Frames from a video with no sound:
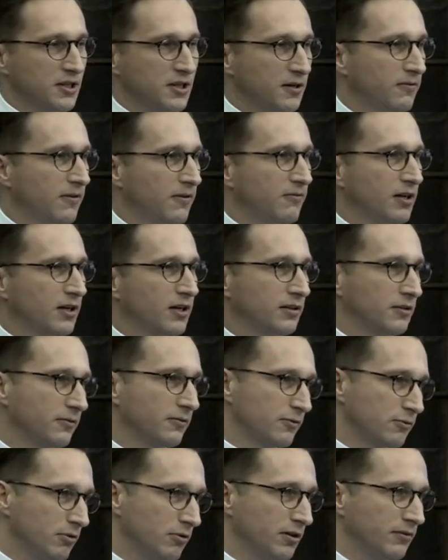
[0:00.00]
equivalent of
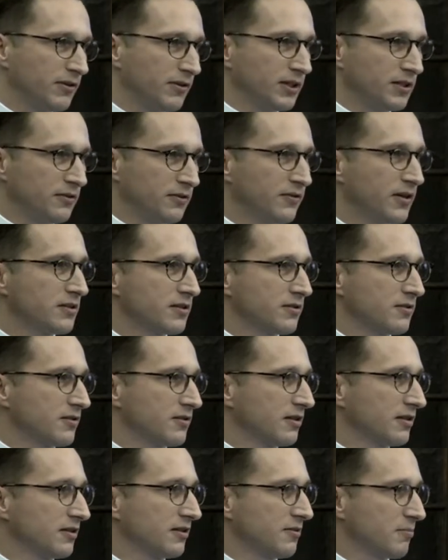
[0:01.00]
qualified investors
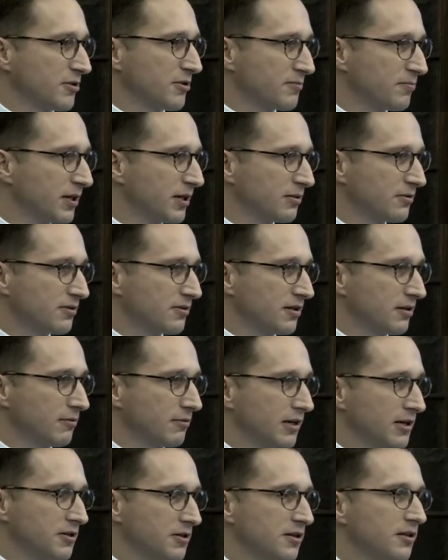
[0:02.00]
under the prospectus
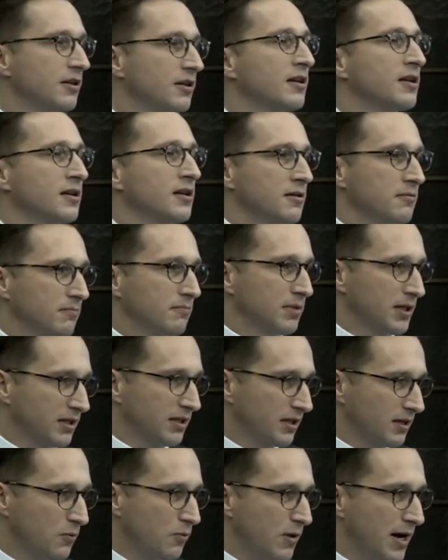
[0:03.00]
regulation, but
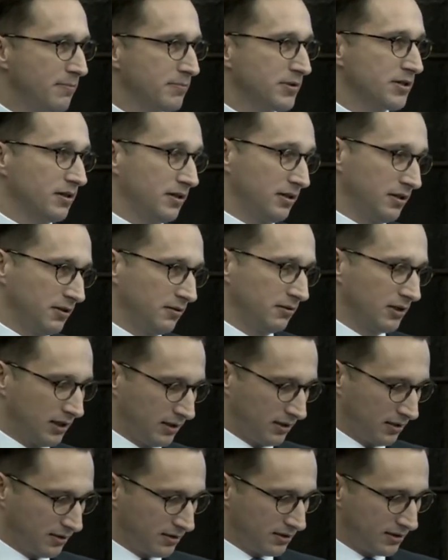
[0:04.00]
QIPs in the
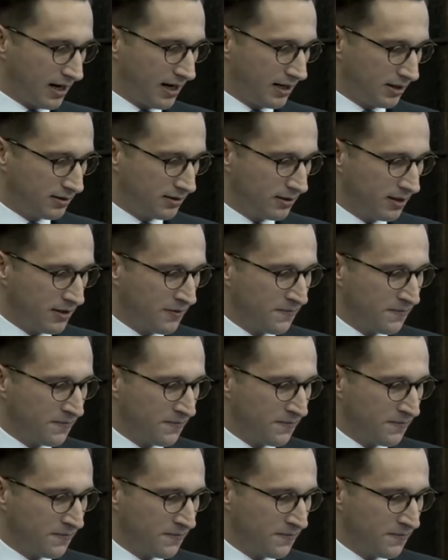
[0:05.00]
United States.